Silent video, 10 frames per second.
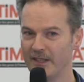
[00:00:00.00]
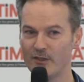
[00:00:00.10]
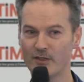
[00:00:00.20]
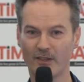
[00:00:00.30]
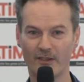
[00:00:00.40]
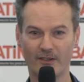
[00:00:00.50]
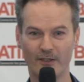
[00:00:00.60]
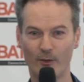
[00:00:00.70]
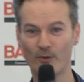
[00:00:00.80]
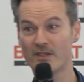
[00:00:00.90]
each other
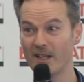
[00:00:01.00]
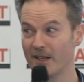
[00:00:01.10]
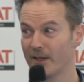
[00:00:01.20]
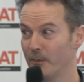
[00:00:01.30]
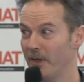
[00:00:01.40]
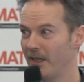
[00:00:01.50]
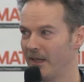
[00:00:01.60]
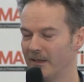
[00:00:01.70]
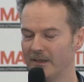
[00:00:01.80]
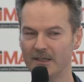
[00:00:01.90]
or settle the money.
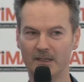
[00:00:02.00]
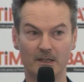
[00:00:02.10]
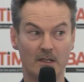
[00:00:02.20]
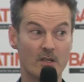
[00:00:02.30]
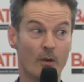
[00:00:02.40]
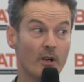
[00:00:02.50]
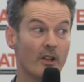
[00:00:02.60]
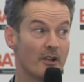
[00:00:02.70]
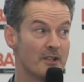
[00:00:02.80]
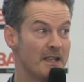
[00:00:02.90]
So we're
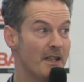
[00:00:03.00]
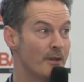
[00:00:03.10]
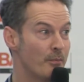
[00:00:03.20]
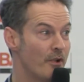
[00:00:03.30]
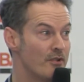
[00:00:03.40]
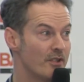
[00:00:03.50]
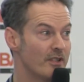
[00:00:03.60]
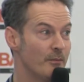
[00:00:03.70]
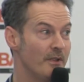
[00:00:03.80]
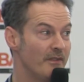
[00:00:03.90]
on our 10th project, and we've